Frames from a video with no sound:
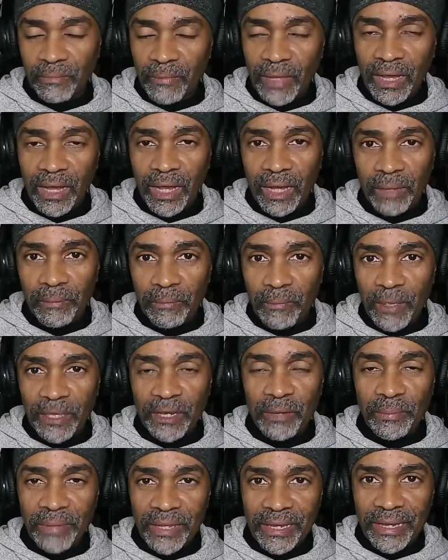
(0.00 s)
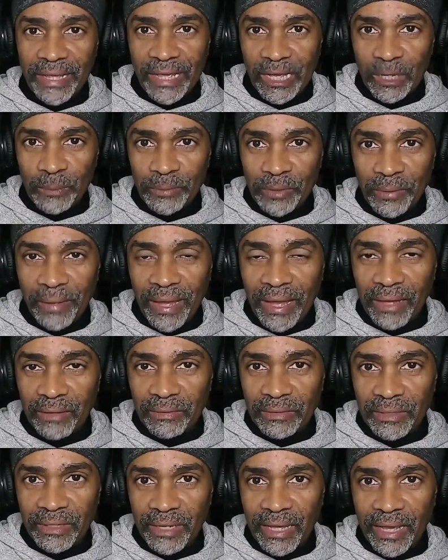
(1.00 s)
And the media helped them out
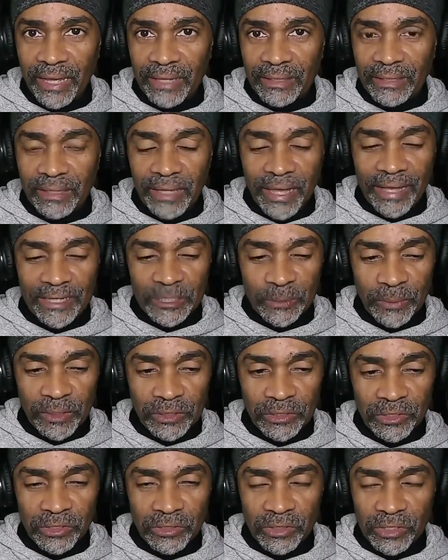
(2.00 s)
in that aspect too.